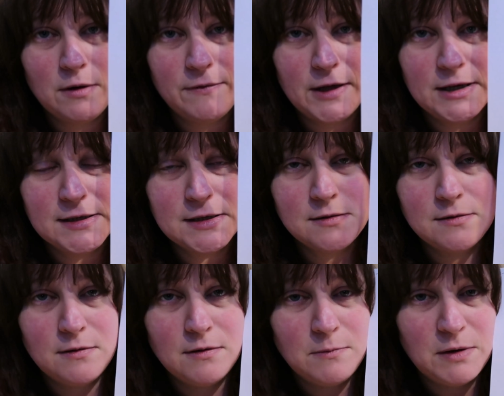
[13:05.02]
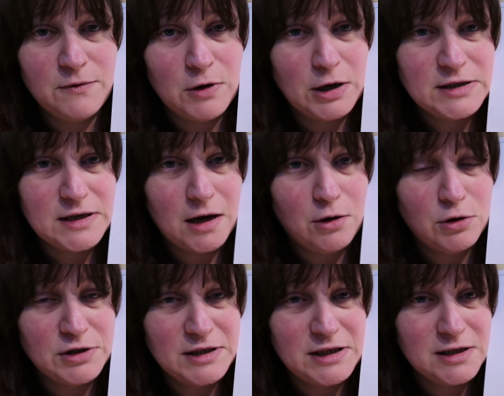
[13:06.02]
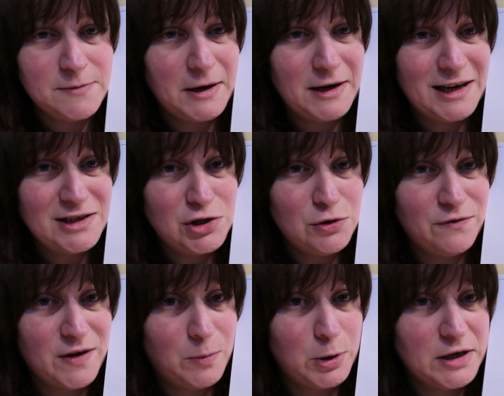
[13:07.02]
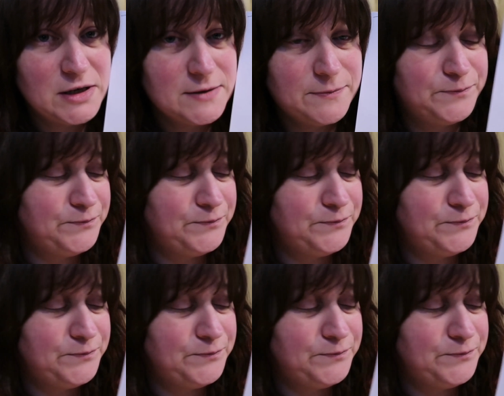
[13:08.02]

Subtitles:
of this before I start cutting into my nice new fabrics.